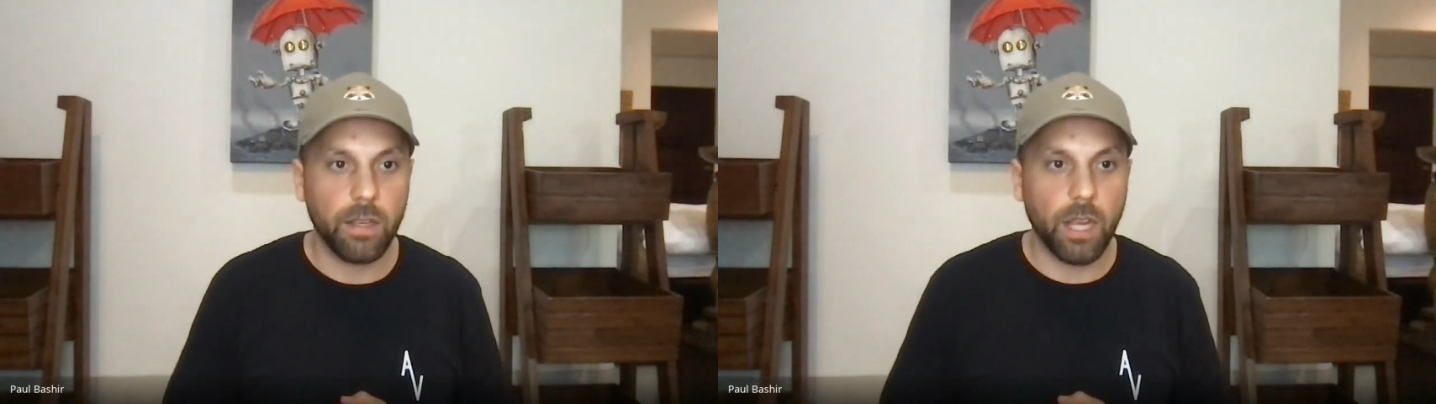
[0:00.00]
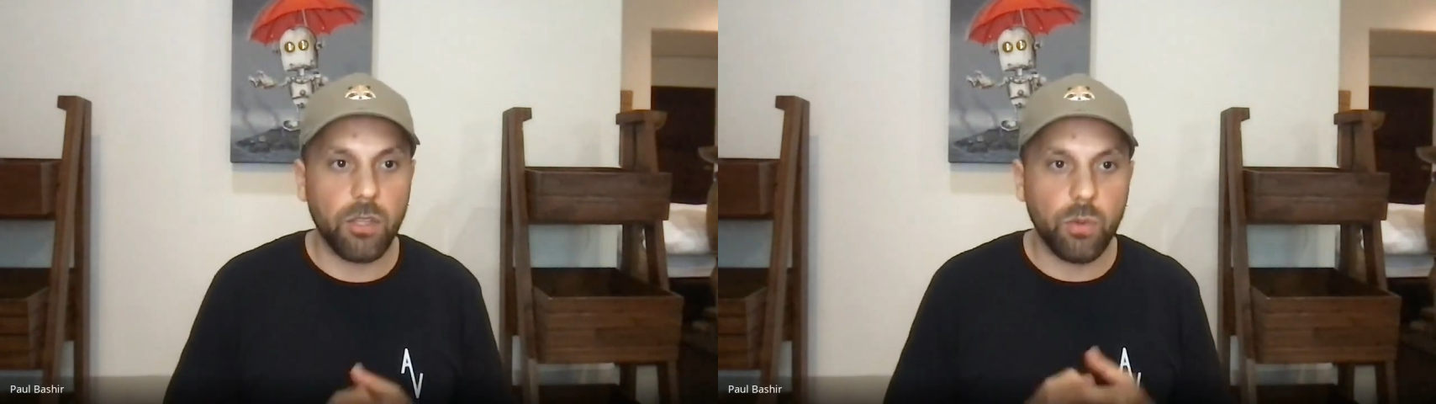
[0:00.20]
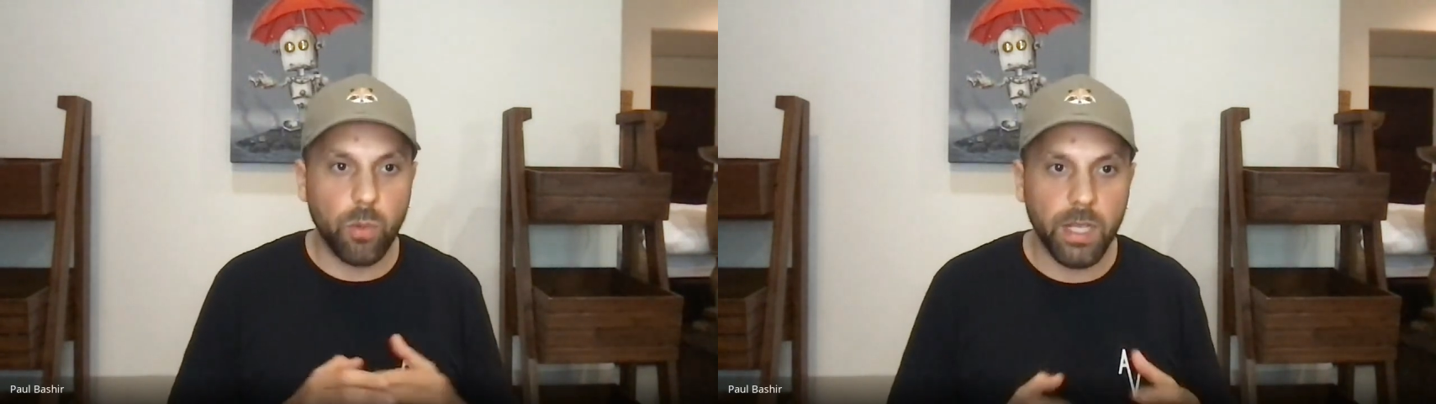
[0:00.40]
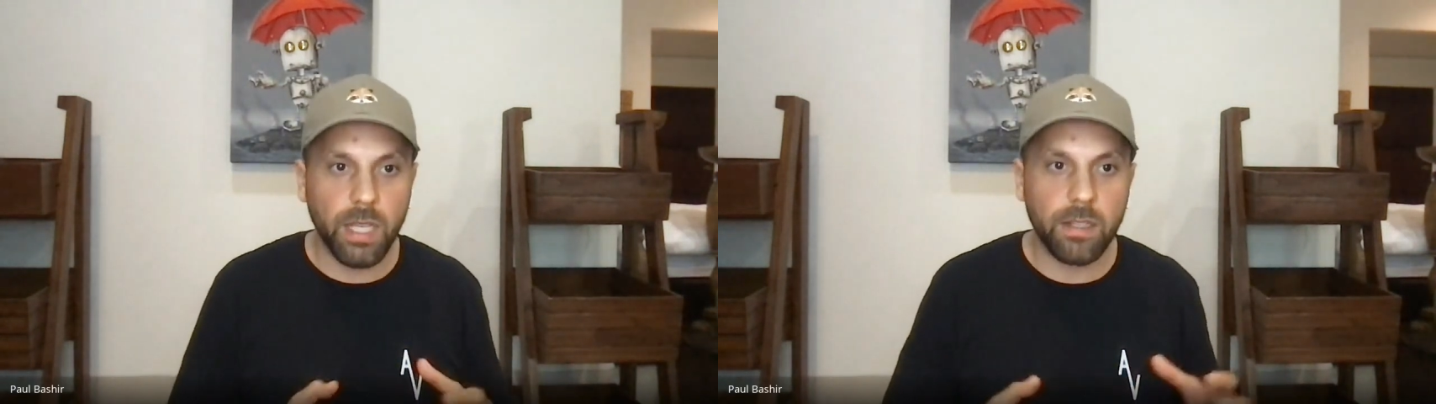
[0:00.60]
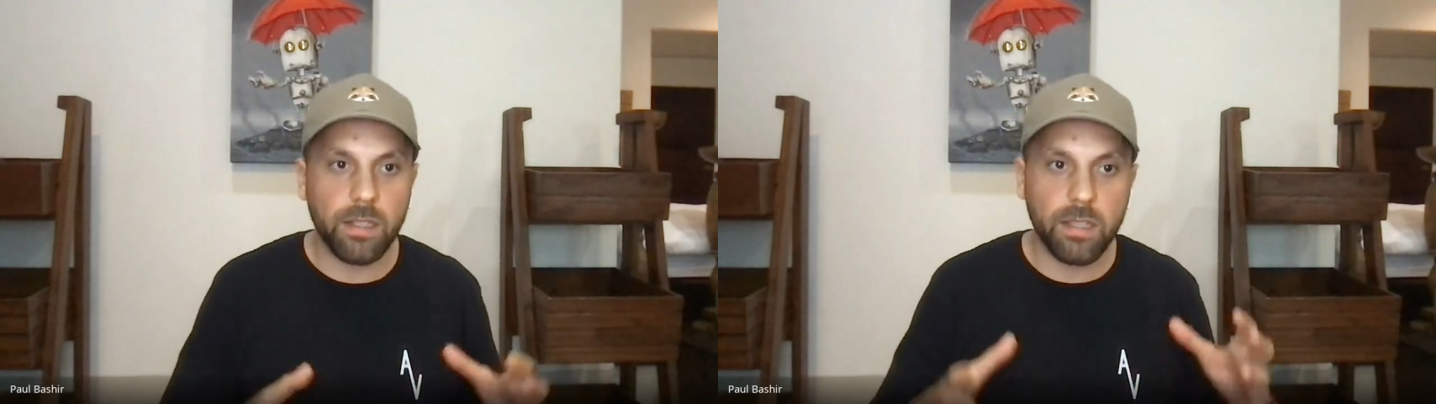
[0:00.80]
Are you
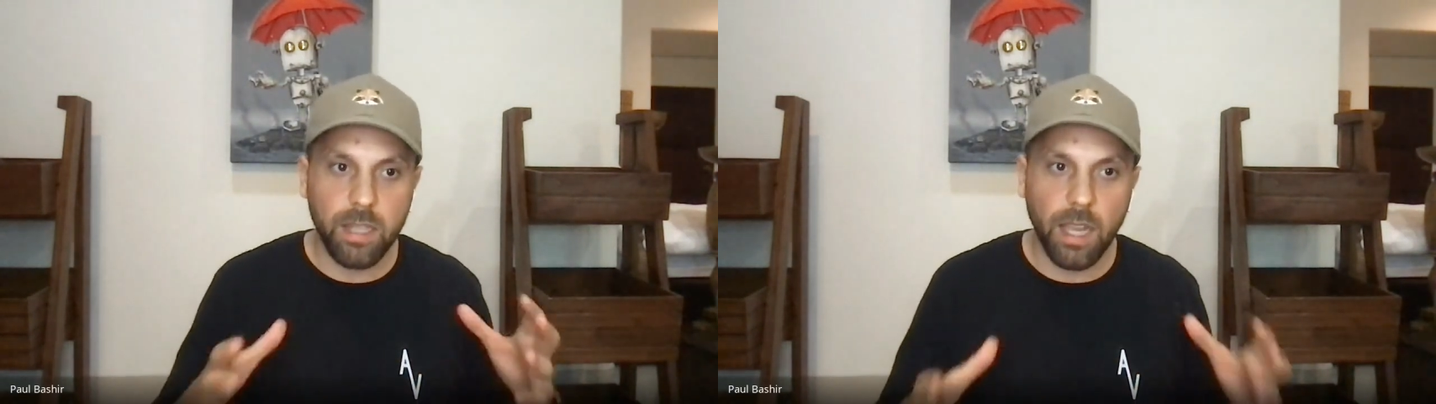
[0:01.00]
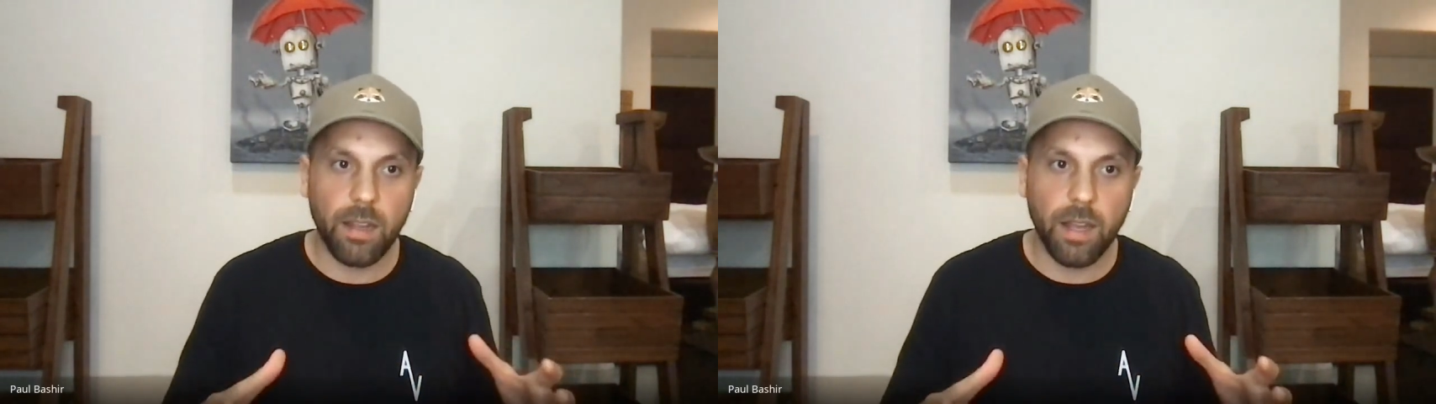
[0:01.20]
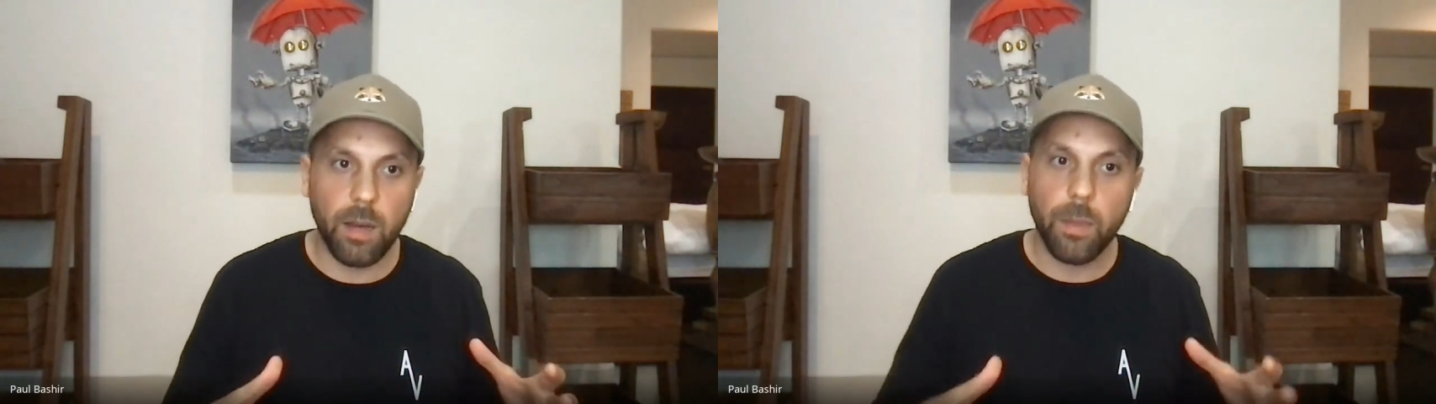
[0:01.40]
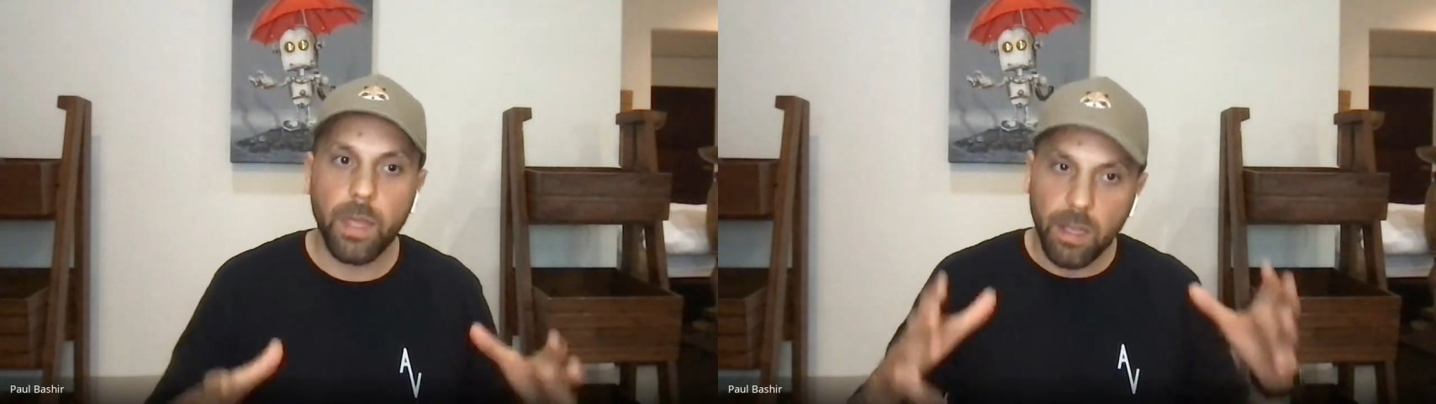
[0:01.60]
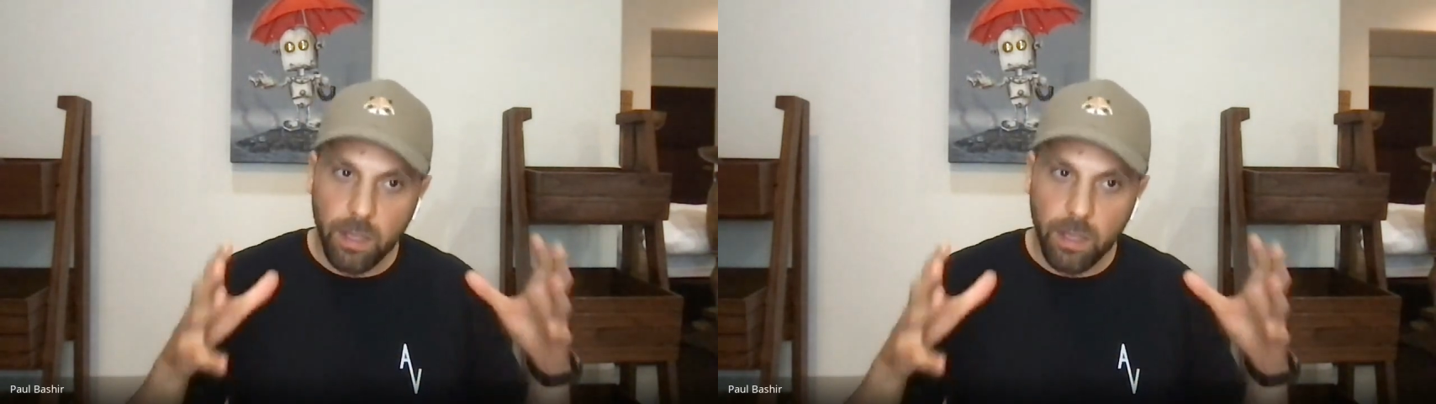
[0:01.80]
willing to stand up